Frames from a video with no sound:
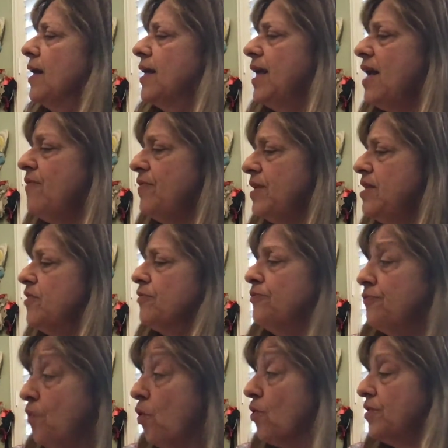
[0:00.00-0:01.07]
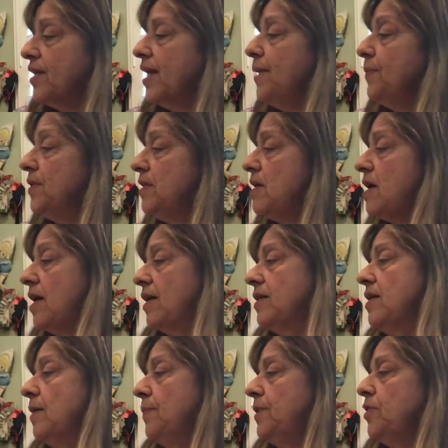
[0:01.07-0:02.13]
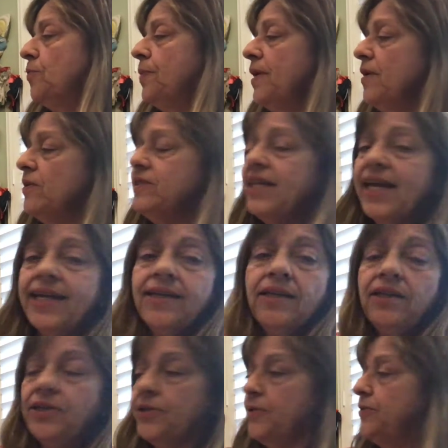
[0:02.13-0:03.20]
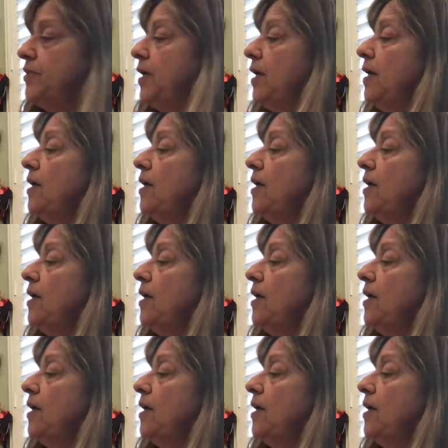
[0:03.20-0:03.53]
Kevin, their 4th, came along, but her parents hadn't learned.